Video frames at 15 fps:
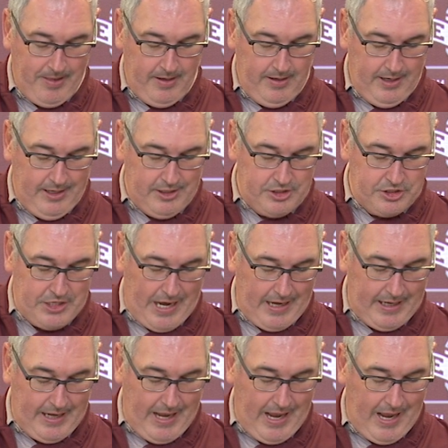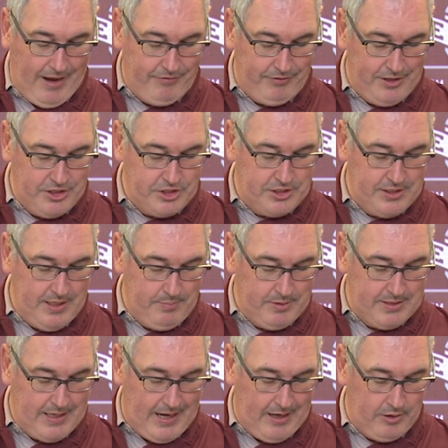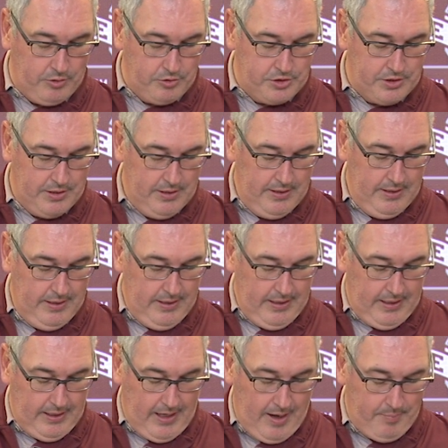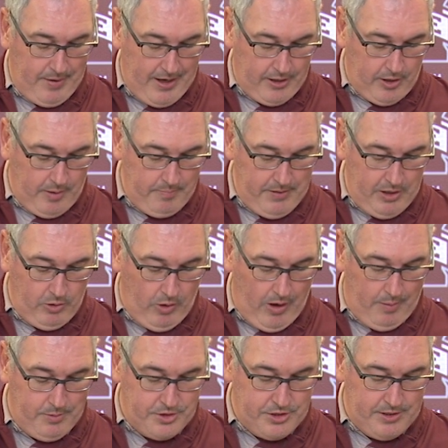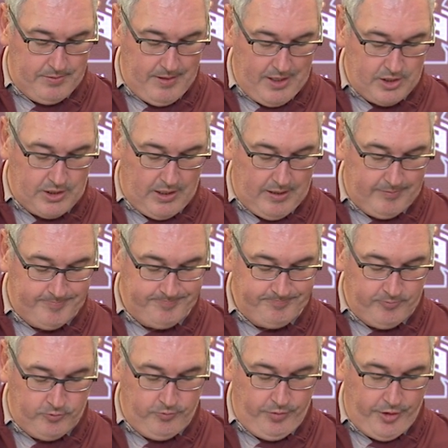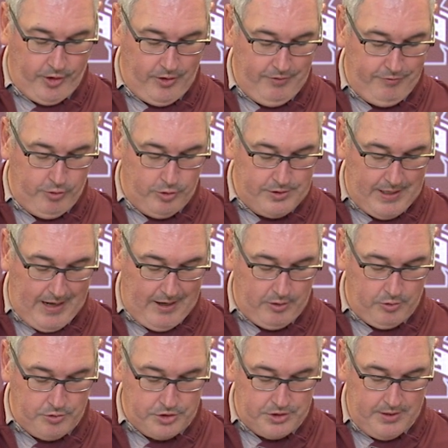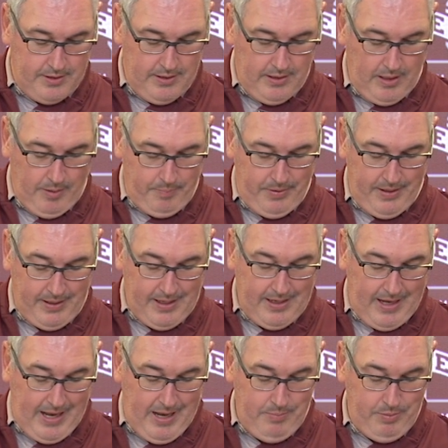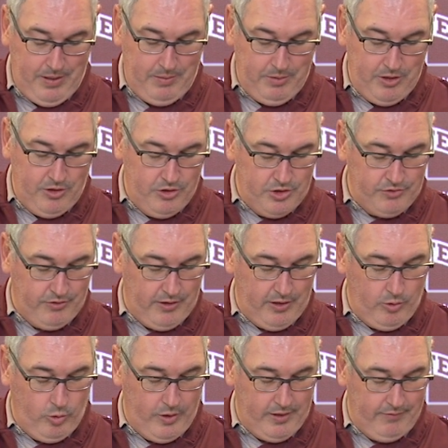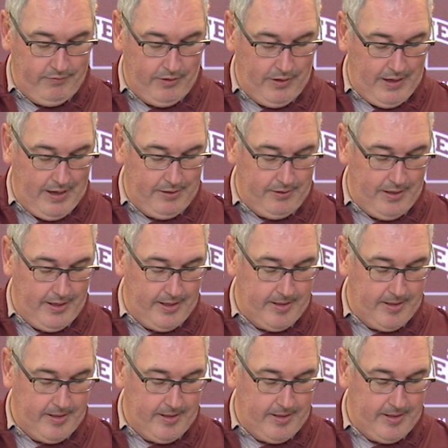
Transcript: and a sack and a half, leads the team in tackles. And linebacker Meek Robertson has uh, 34 tackles, a pick, and eight PBUs. Very quick and very athletic.